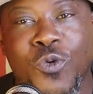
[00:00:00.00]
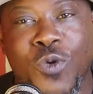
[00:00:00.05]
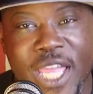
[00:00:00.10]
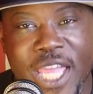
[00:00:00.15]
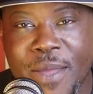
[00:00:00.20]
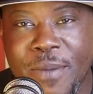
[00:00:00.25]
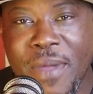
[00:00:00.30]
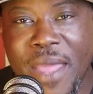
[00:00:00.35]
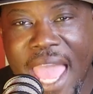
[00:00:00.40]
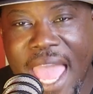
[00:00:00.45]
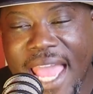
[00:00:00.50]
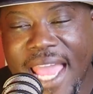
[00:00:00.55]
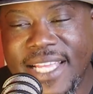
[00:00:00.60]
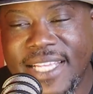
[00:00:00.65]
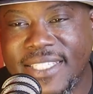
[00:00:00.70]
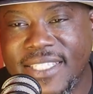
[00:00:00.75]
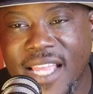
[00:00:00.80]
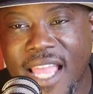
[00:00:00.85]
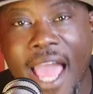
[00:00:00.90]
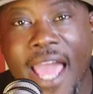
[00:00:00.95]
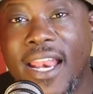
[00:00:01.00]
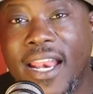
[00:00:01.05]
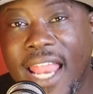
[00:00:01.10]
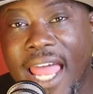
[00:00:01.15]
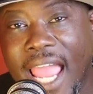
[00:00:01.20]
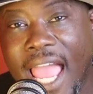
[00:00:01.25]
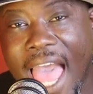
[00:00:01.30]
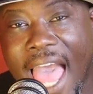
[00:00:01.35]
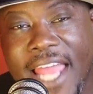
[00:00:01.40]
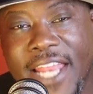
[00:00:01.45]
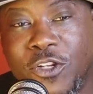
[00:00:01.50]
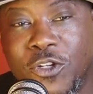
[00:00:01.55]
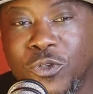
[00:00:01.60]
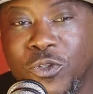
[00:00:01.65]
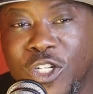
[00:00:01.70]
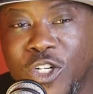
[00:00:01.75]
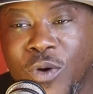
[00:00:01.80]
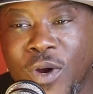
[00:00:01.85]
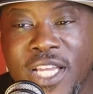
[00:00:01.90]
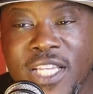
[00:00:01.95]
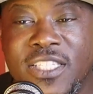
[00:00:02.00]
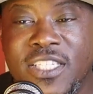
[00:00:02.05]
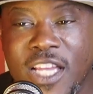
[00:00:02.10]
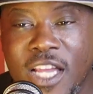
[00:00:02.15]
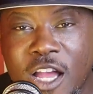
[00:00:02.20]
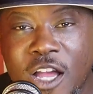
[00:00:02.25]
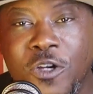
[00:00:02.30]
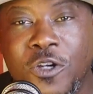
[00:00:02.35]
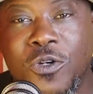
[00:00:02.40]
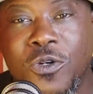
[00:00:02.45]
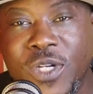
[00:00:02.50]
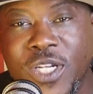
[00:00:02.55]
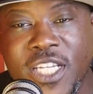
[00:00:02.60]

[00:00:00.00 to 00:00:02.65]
him as kind of like I do, the crazy uncle.